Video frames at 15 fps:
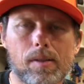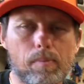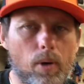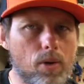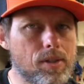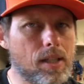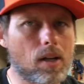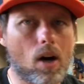It's
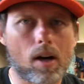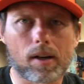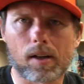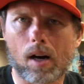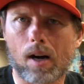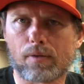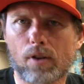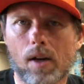pulsing on
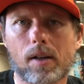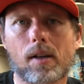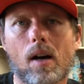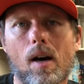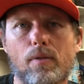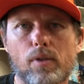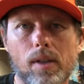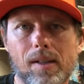and off, on and
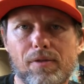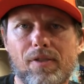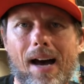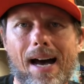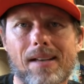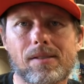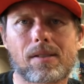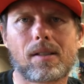off really
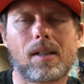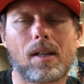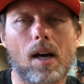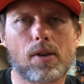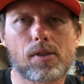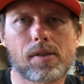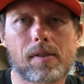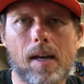fast,
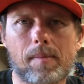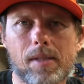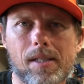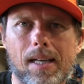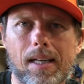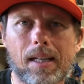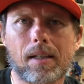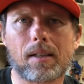hundreds of times a
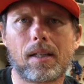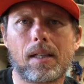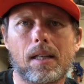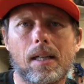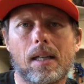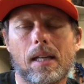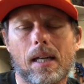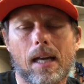second.
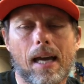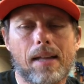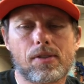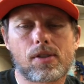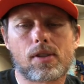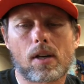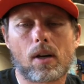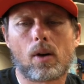
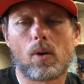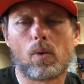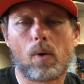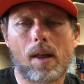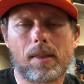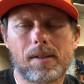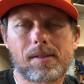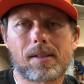And so
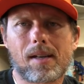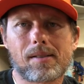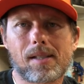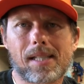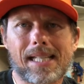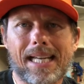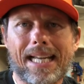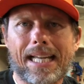what this does
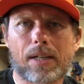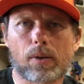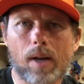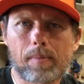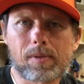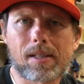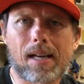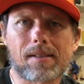is it
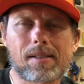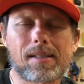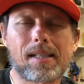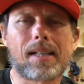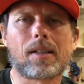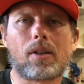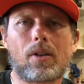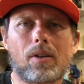interrupts that
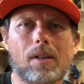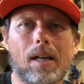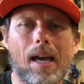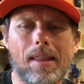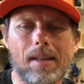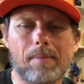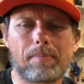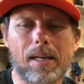signal,
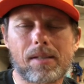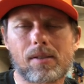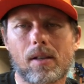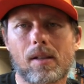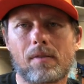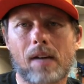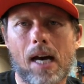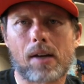and then based
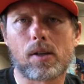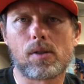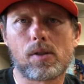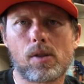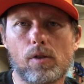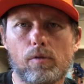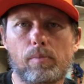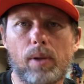on the
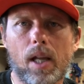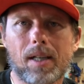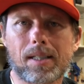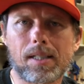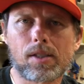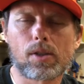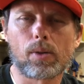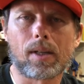values you've plugged
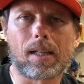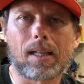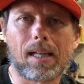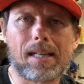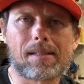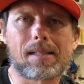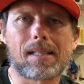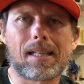into it,
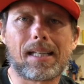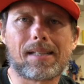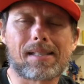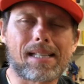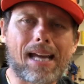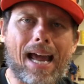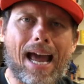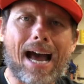it's
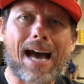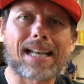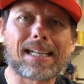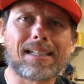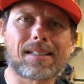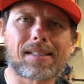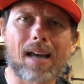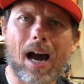it's
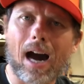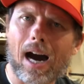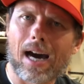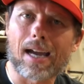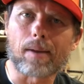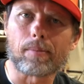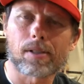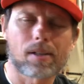adding
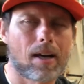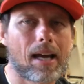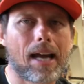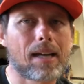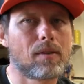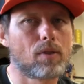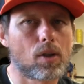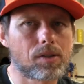time. It's not
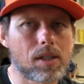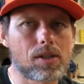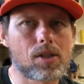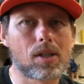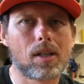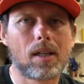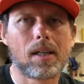adding voltage.